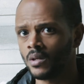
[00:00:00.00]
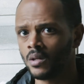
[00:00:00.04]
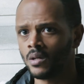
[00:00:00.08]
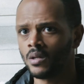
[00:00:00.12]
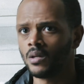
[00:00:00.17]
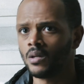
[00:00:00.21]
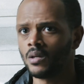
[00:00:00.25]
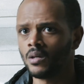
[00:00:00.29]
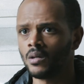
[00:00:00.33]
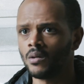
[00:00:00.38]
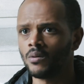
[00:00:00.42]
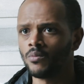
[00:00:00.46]

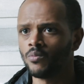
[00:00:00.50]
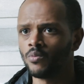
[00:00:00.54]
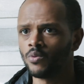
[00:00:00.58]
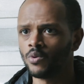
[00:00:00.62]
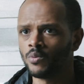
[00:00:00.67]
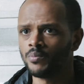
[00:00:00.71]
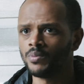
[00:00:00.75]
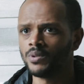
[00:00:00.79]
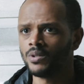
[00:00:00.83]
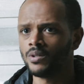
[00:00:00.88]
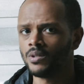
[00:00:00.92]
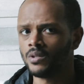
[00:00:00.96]

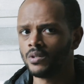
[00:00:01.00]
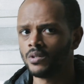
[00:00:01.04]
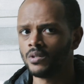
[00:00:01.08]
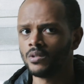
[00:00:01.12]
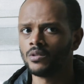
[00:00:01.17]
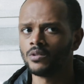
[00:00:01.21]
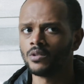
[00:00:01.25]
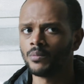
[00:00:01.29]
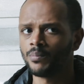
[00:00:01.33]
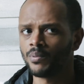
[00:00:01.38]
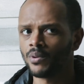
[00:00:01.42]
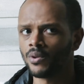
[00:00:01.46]
we'll be
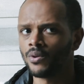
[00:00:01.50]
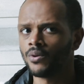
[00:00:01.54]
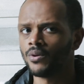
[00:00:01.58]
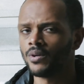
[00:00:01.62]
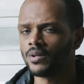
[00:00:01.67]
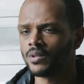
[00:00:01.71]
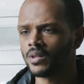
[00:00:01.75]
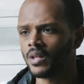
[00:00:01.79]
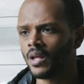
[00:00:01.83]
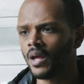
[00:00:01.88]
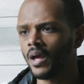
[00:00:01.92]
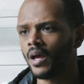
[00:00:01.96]

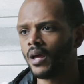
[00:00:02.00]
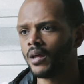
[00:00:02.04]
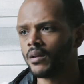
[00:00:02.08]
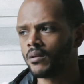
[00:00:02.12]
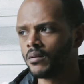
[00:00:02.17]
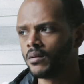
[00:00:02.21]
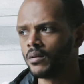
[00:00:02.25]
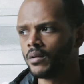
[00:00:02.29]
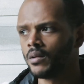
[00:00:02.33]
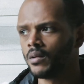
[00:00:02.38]
deploying that,